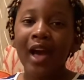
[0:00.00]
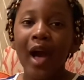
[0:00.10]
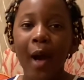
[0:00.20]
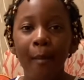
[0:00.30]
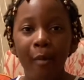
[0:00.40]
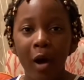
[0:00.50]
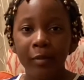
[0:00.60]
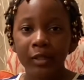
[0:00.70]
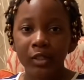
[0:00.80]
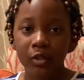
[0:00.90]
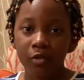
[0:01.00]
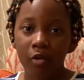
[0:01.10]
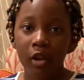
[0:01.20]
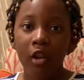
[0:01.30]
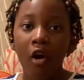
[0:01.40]
A mob
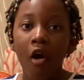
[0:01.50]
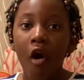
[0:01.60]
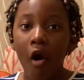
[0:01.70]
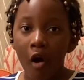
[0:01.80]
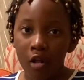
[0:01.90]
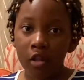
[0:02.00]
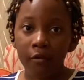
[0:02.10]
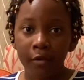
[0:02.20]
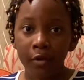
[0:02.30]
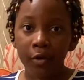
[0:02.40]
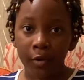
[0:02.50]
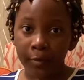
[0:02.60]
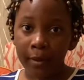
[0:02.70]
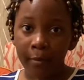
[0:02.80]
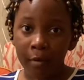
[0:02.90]
destroyed all of her
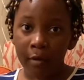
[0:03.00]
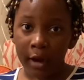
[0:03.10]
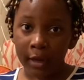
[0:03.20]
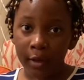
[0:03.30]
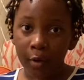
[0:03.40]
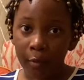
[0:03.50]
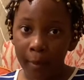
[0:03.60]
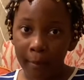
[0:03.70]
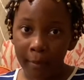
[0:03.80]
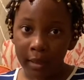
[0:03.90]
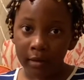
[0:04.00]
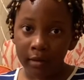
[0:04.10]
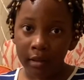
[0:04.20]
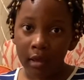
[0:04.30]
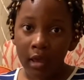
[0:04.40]
newspaper writing
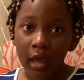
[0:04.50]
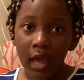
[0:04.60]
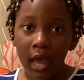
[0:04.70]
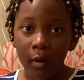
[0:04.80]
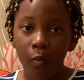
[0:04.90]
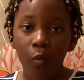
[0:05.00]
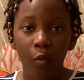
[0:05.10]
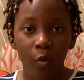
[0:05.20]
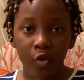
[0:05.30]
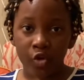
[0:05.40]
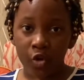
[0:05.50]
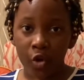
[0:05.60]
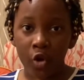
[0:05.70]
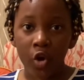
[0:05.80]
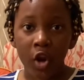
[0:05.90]
equipment and warned
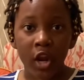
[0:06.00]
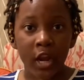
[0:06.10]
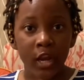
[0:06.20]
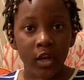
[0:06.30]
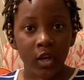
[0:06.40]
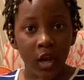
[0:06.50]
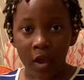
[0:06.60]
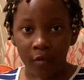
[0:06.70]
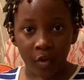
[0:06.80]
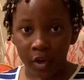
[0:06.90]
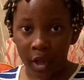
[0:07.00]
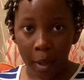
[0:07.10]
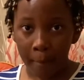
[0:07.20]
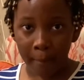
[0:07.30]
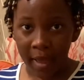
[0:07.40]
her never to
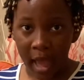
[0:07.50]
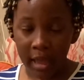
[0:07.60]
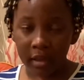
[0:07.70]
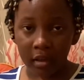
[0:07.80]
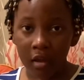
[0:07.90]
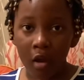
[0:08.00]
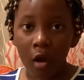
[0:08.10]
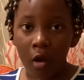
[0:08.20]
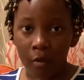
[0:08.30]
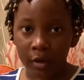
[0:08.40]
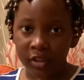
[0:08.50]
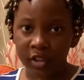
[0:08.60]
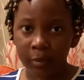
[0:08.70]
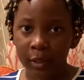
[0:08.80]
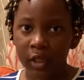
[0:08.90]
come back or else
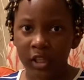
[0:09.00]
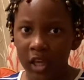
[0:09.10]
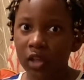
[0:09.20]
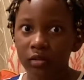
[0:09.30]
she'll be killed.